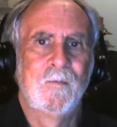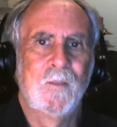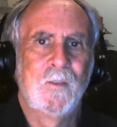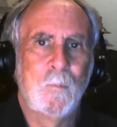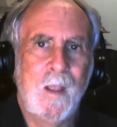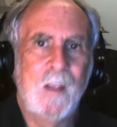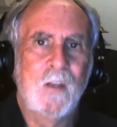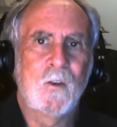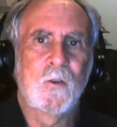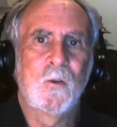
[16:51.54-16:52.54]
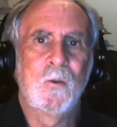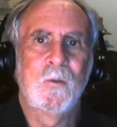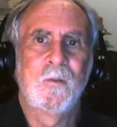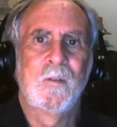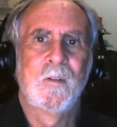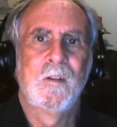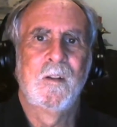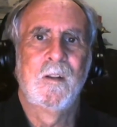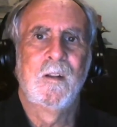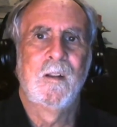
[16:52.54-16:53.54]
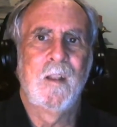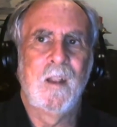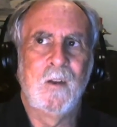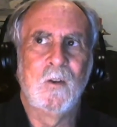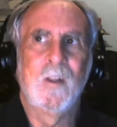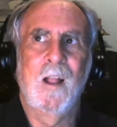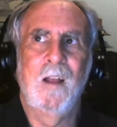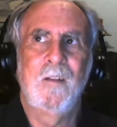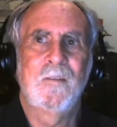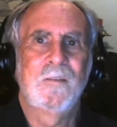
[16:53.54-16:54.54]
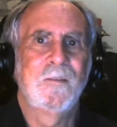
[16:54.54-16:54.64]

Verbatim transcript: to make it true in your life.